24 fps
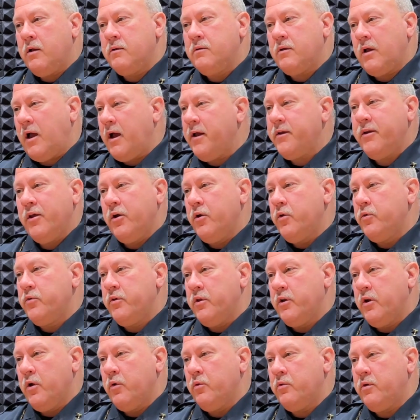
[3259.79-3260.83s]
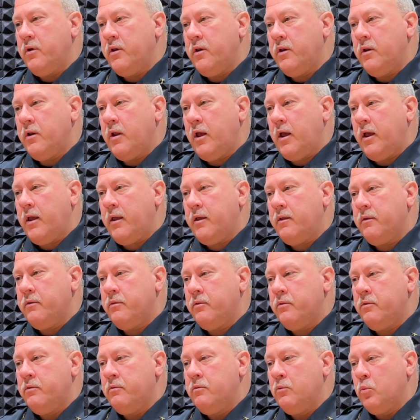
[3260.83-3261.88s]
I know,
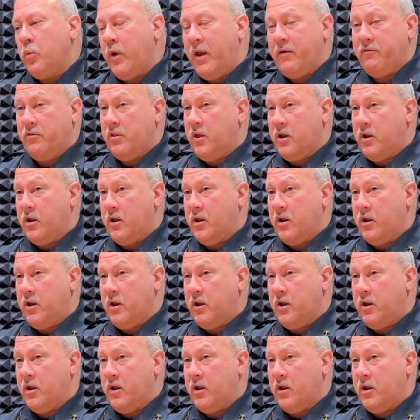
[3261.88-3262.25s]
we have a